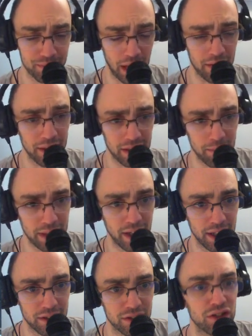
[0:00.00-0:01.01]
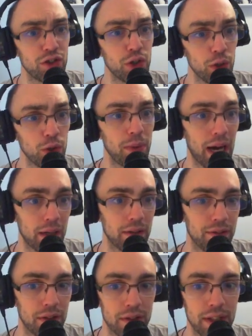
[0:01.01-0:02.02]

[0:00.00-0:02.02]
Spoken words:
I think they made Titans too powerful.